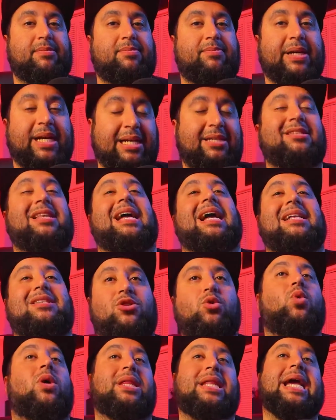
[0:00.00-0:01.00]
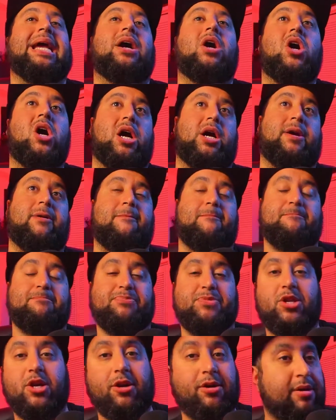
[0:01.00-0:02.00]
Because that's what they are.
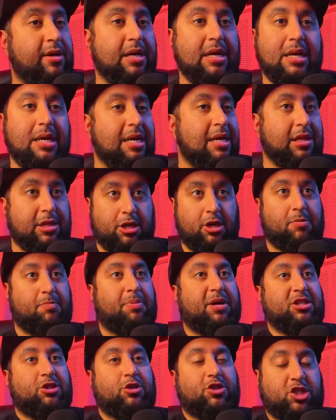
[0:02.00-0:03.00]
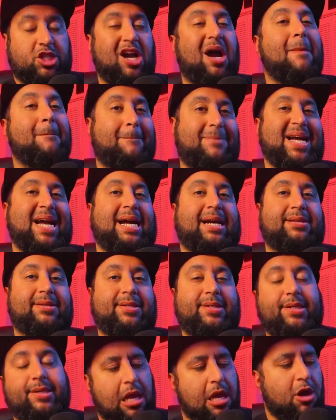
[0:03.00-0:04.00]
They're a bunch of
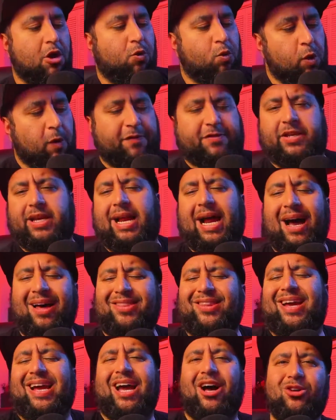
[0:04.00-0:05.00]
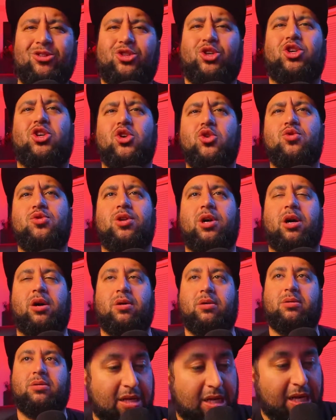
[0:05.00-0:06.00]
scumbags. Wolf said, how the hell do you
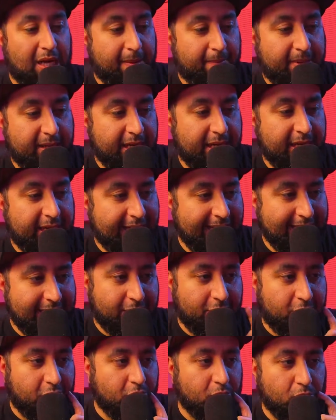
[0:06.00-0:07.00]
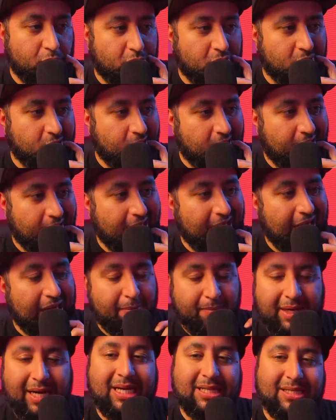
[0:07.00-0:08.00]
know? I'm going
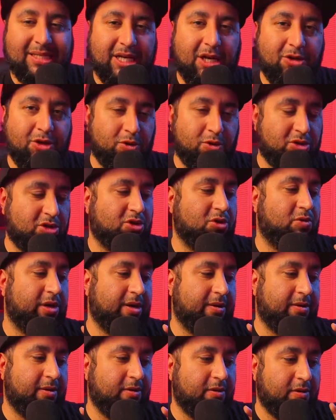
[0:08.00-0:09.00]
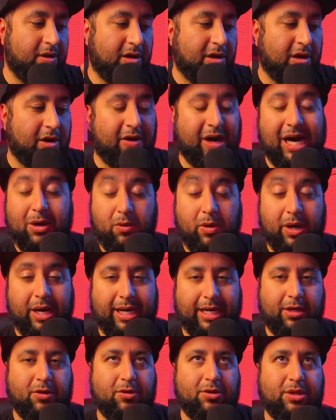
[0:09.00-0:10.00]
to tell you a story of how
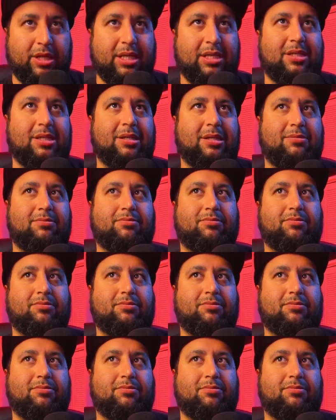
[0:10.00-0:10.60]
I know this.